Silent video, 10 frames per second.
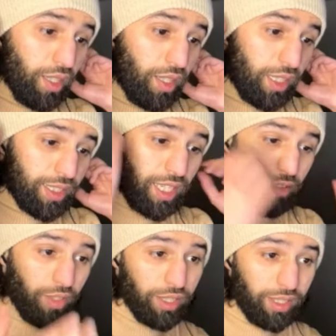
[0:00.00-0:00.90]
it's
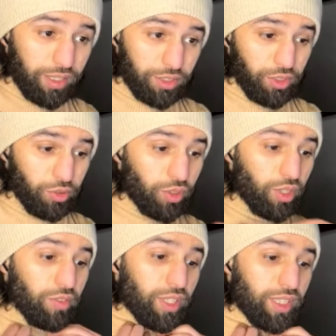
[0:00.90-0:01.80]
Havana, it's a new
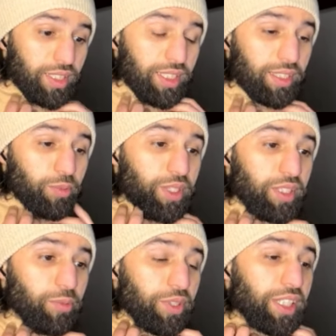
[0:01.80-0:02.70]
cover as
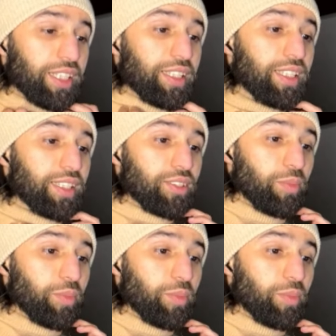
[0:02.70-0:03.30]
we read. So